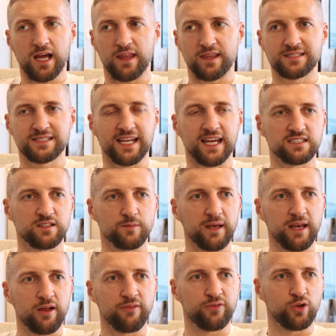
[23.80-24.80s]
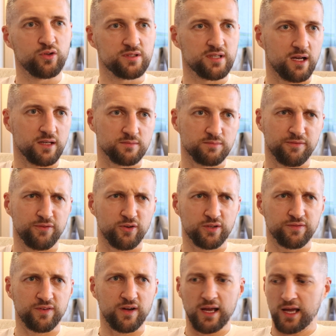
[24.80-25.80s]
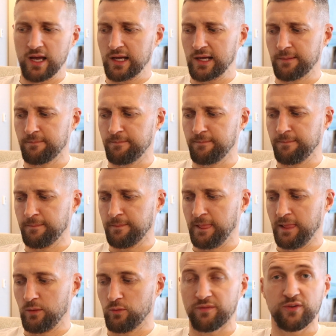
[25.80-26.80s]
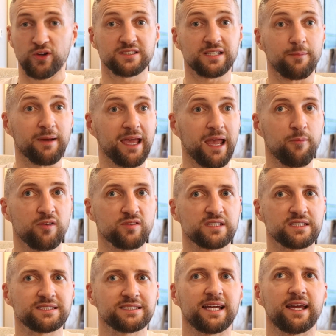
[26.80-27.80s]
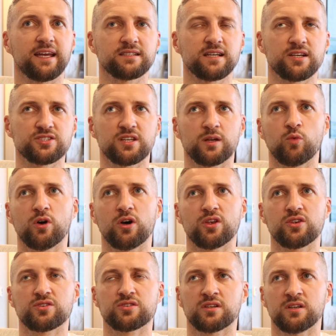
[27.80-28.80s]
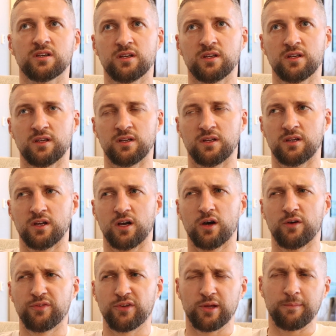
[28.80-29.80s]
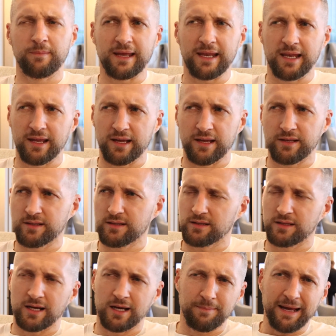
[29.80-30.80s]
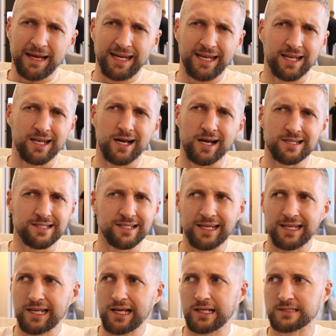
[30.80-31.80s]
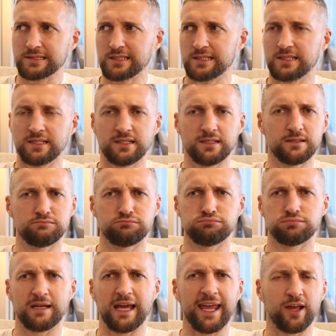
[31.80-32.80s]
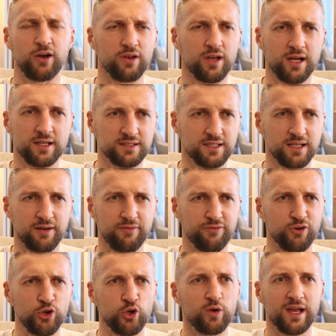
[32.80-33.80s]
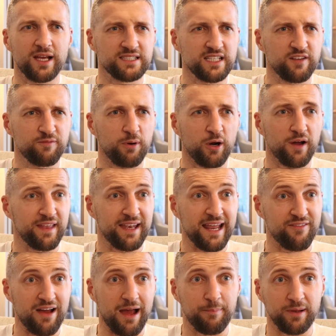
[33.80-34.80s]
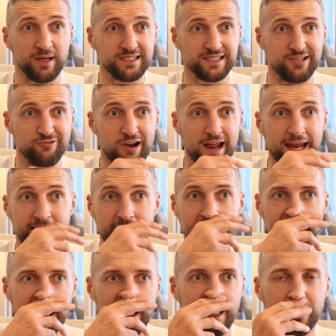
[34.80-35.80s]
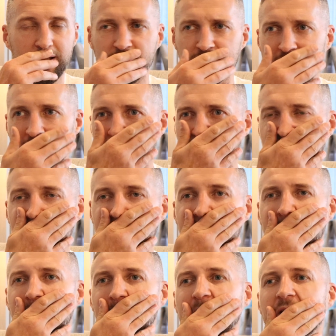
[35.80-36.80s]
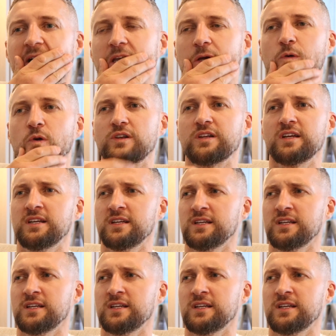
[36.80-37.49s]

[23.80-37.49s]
like the States. I've been here a few times. My 1st mm-hmm. fight, um, the first time I came over to the States actually was, other than being here like back in 1990 eight or ninety nine for a New Year's Eve party that never happened because it rained in it rained in um, Hollywood.